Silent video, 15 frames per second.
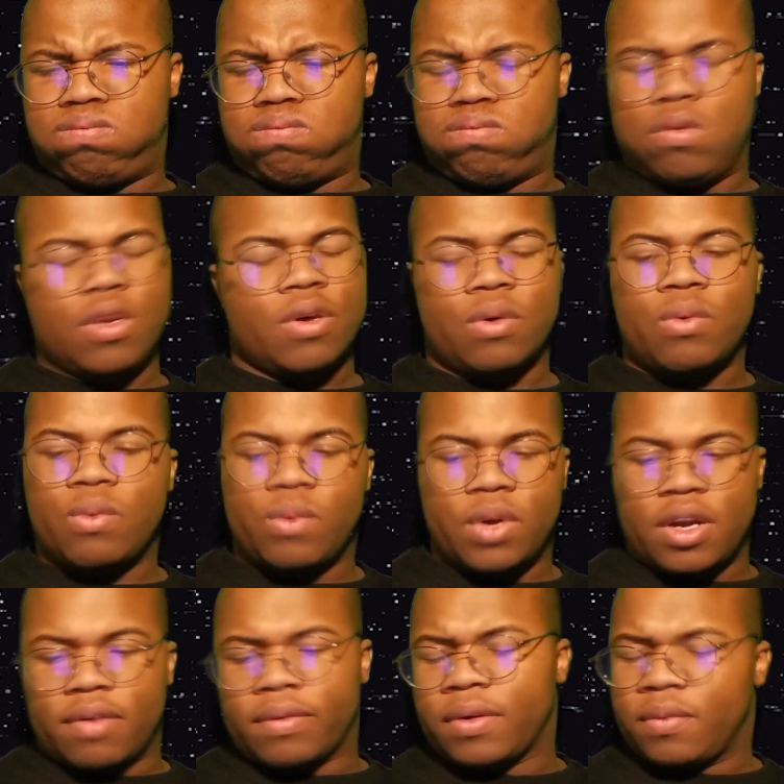You know,
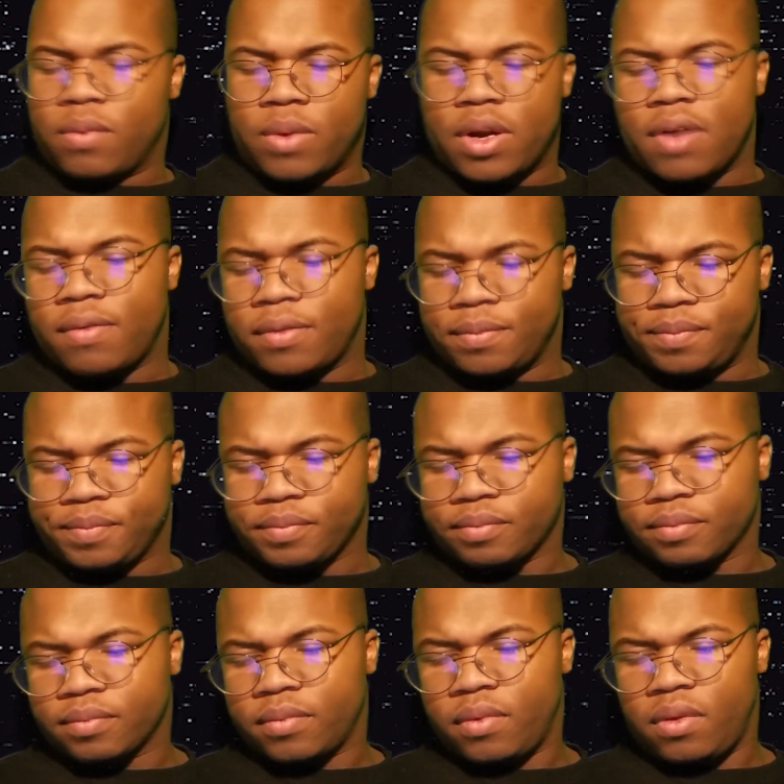whatever.
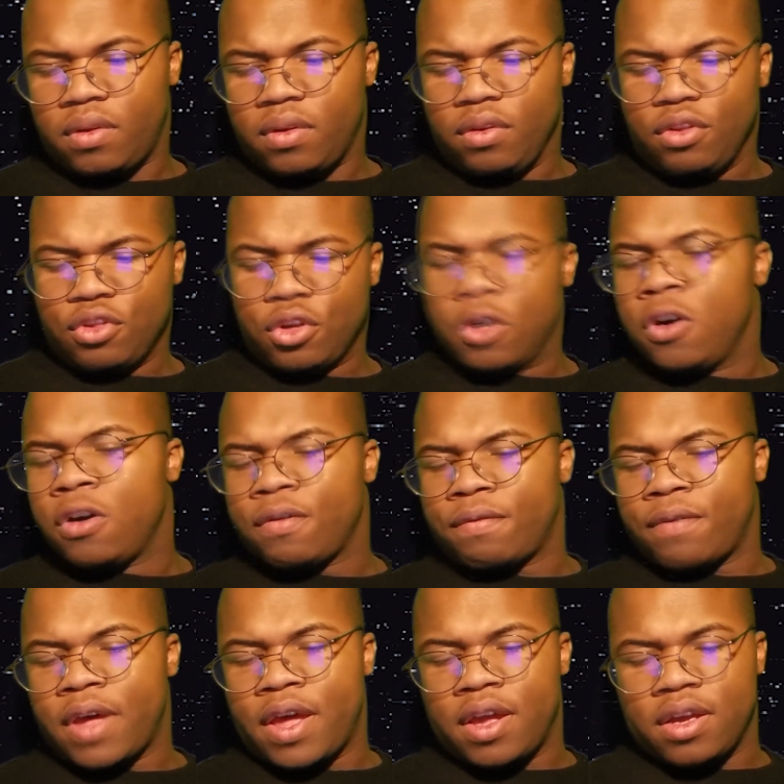Third
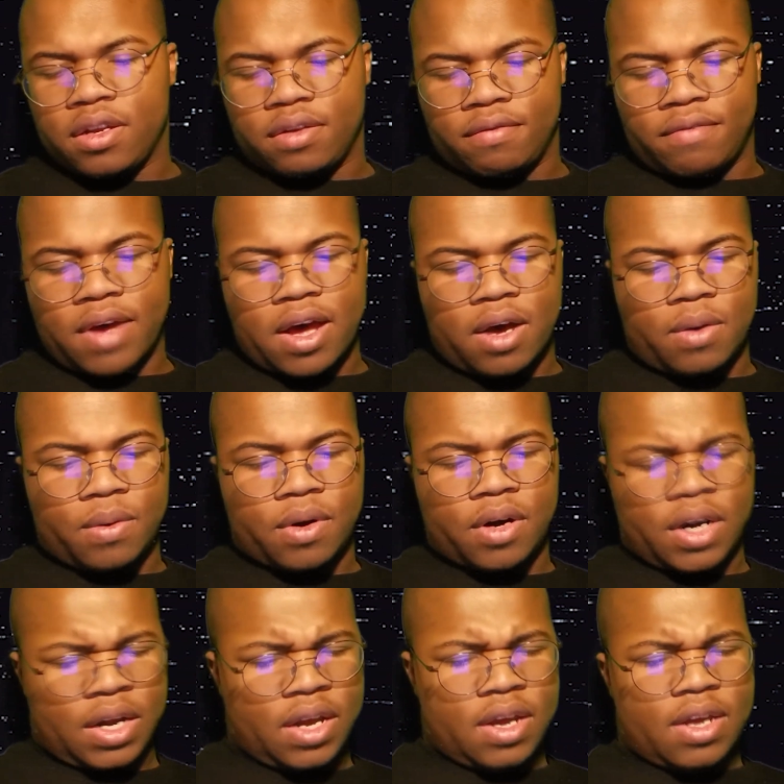Fang Devour.
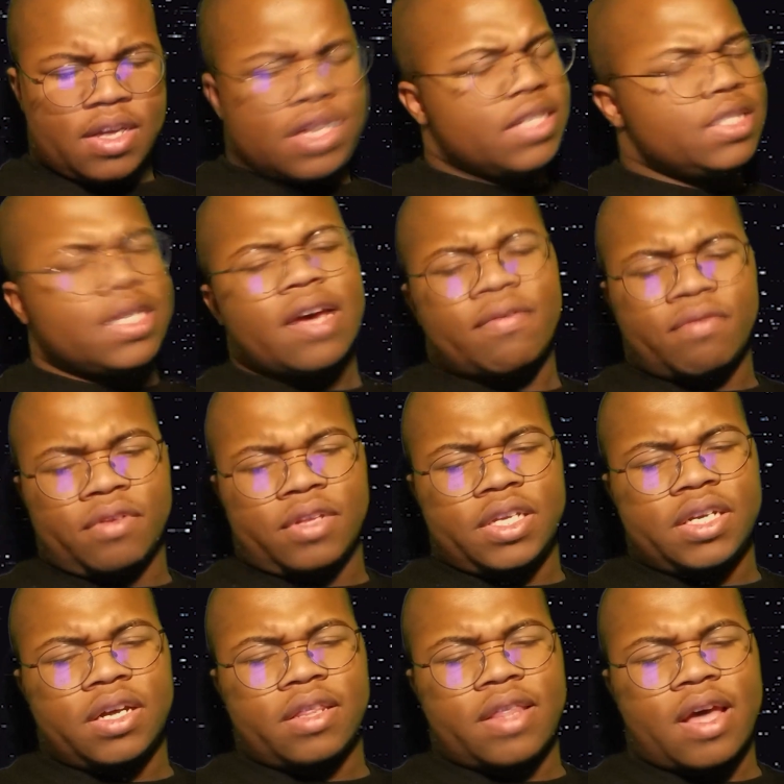He's definitely
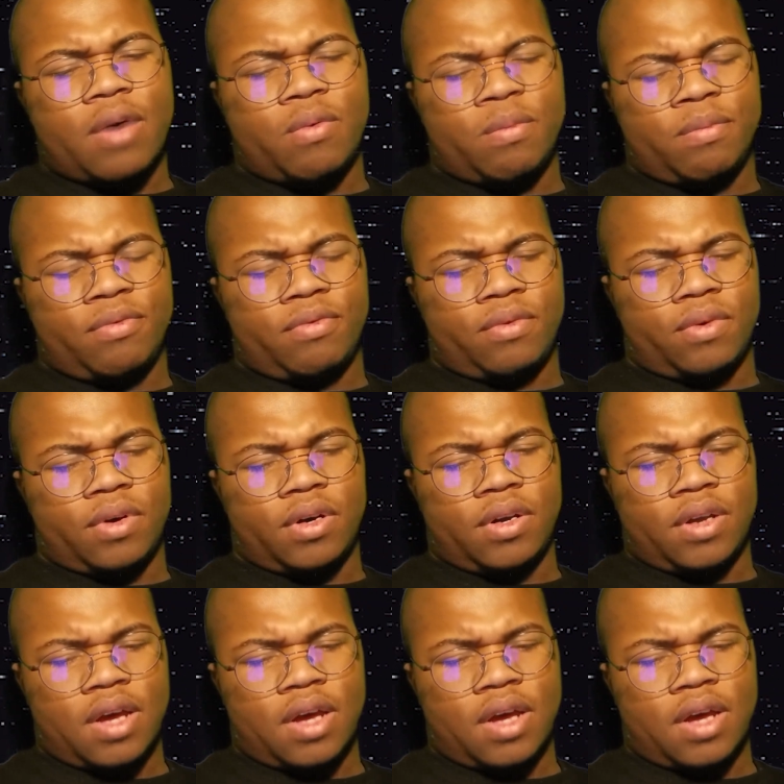done that one before.